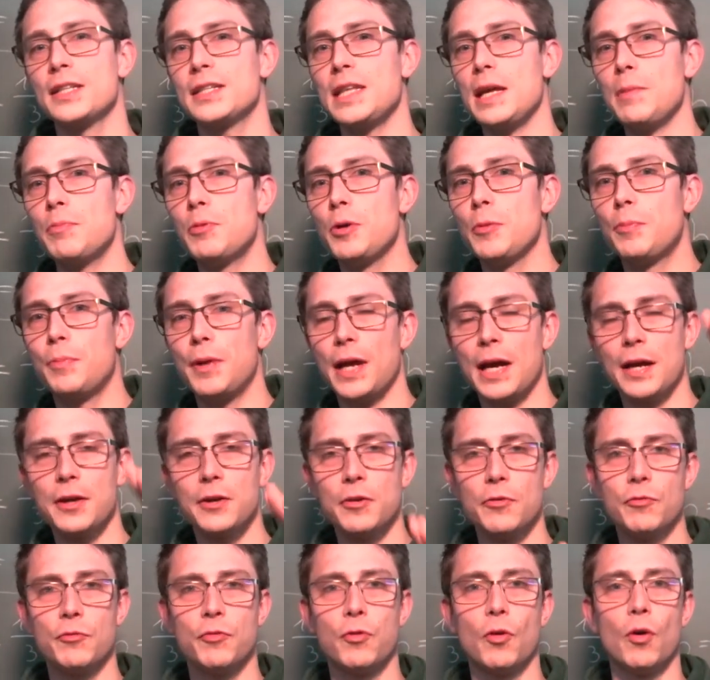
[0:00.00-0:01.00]
They prepare
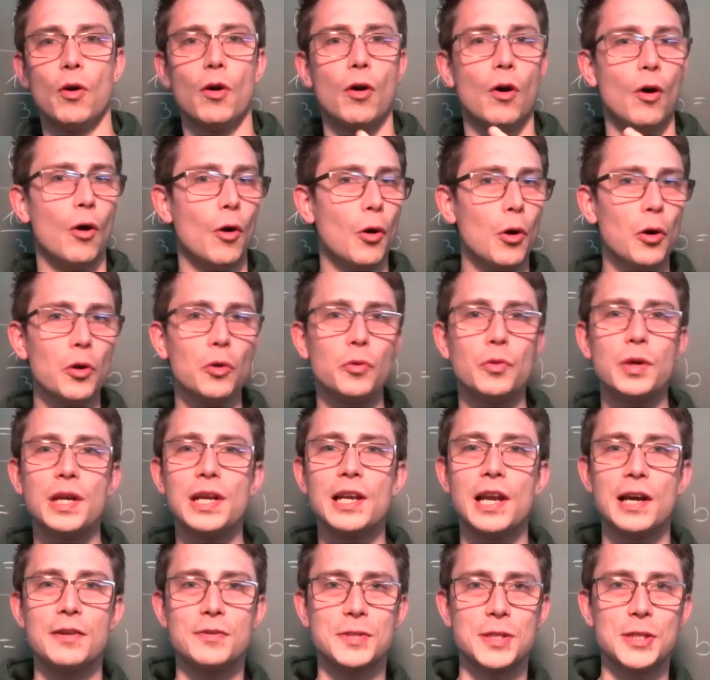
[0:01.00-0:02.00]
you for all
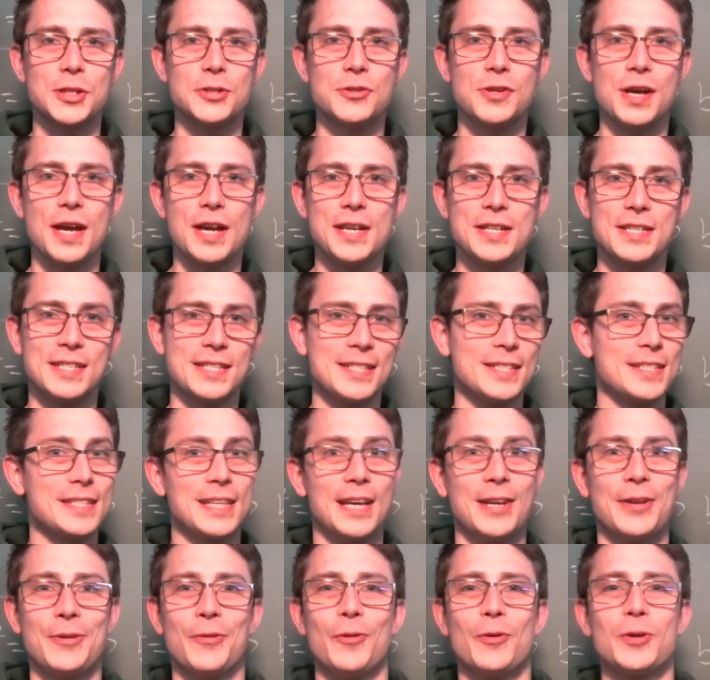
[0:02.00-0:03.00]
real life situations
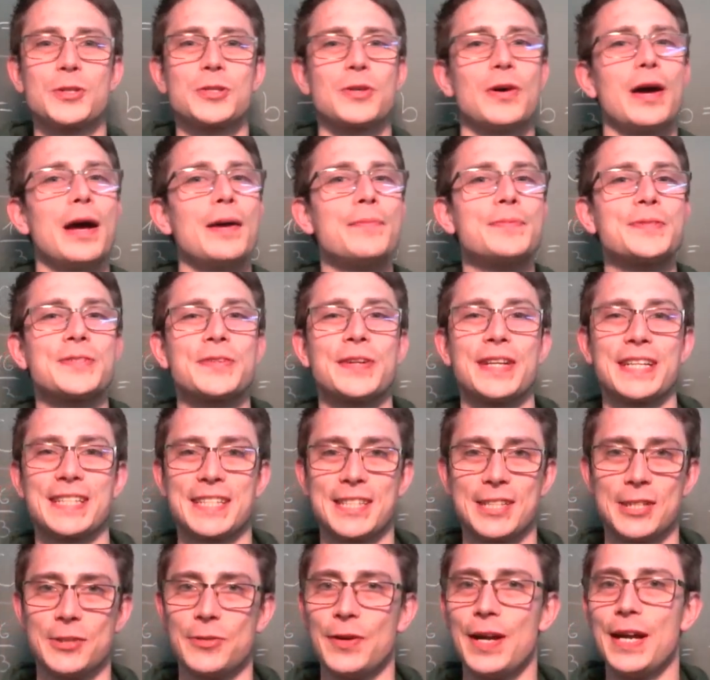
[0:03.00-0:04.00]
and also abstract
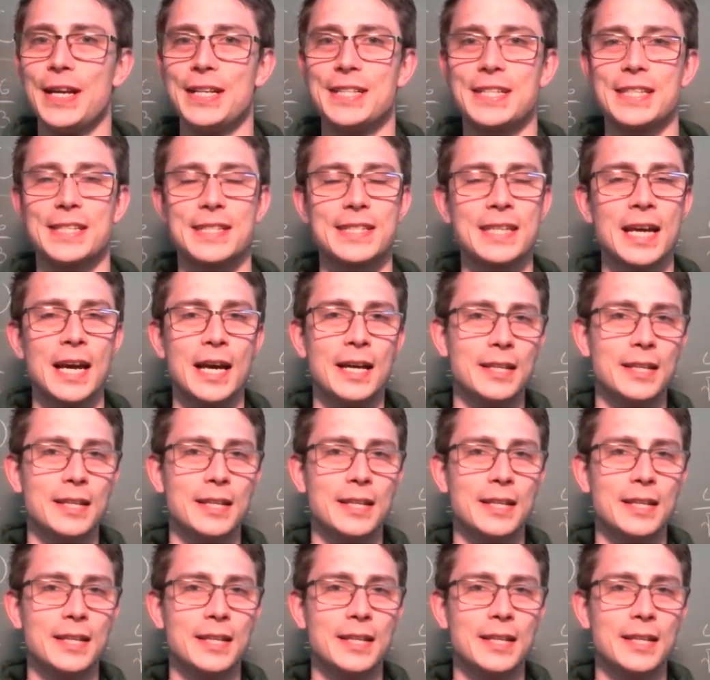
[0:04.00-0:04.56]
situations